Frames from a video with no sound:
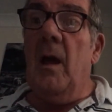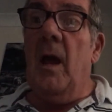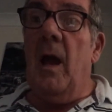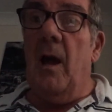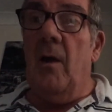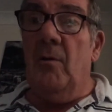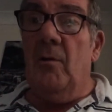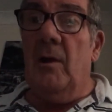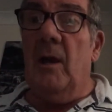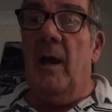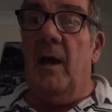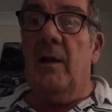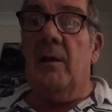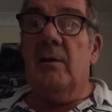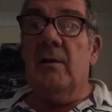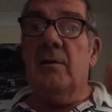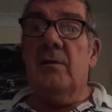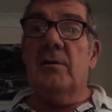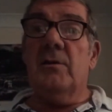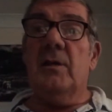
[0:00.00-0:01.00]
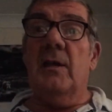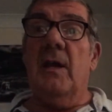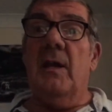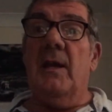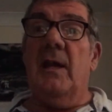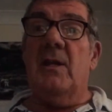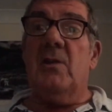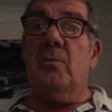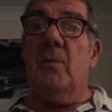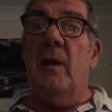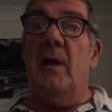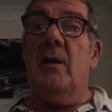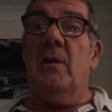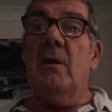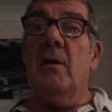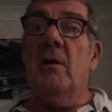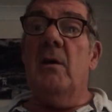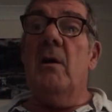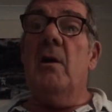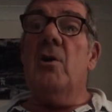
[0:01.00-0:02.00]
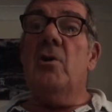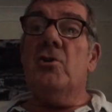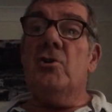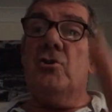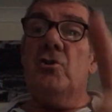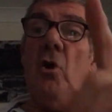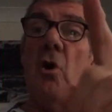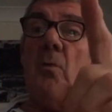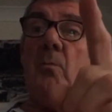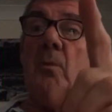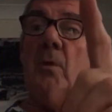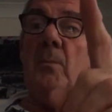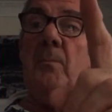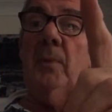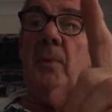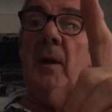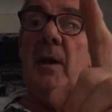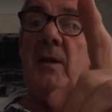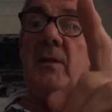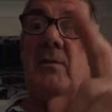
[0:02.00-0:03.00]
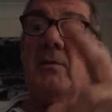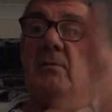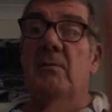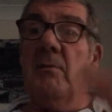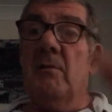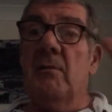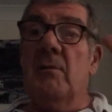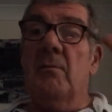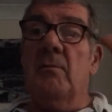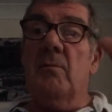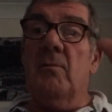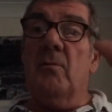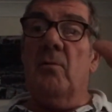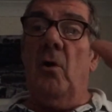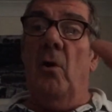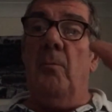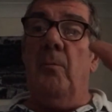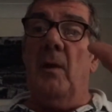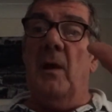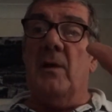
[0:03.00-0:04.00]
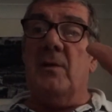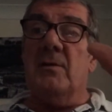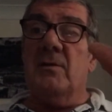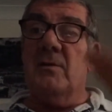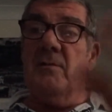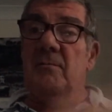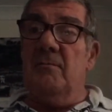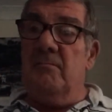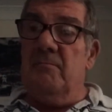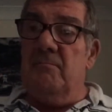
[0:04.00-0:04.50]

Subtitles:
Okay, see you next week. Stockman Pete. God bless.